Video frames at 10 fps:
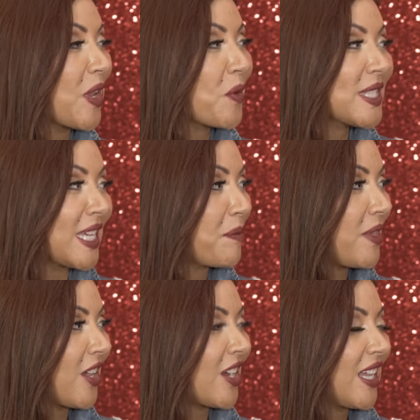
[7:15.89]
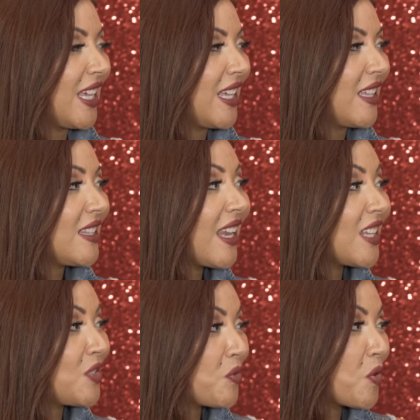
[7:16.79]
when I was up there. Did
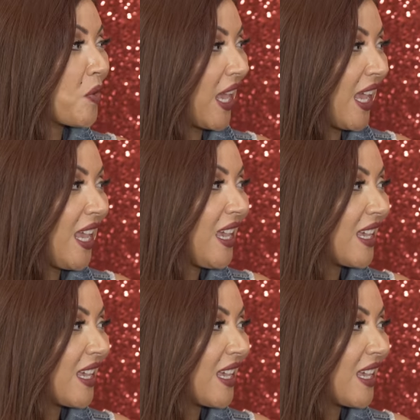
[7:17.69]
I do okay?